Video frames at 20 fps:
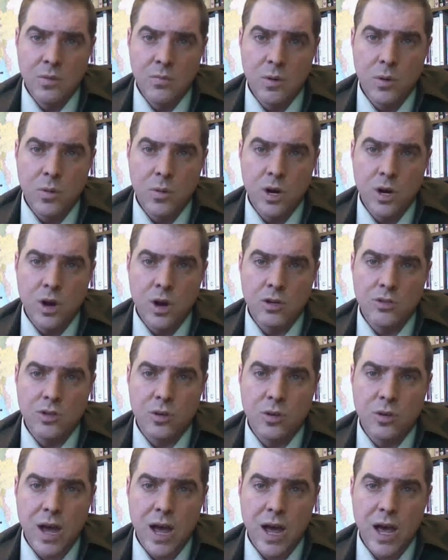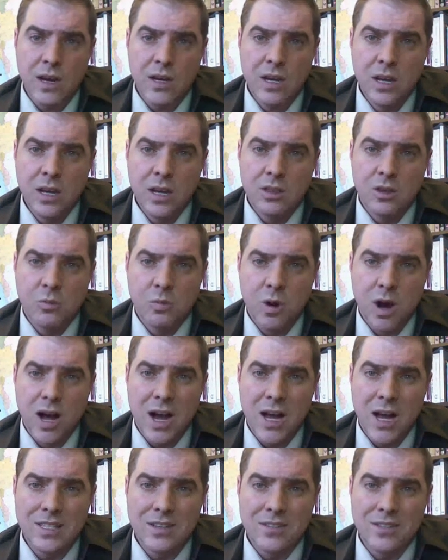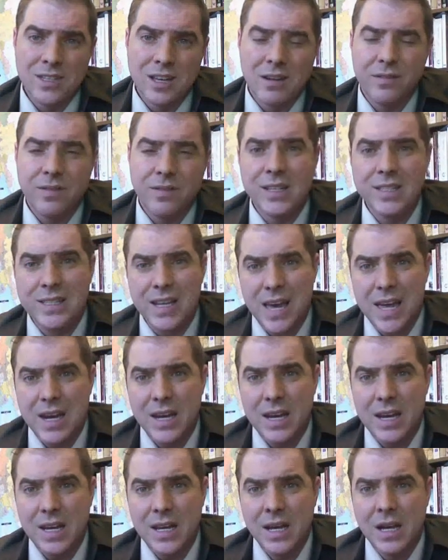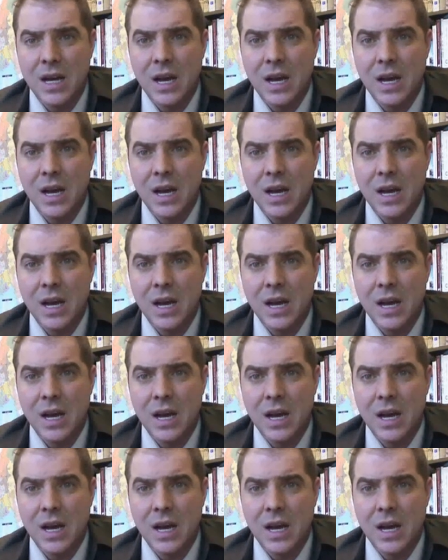but we also had the rise of self-identity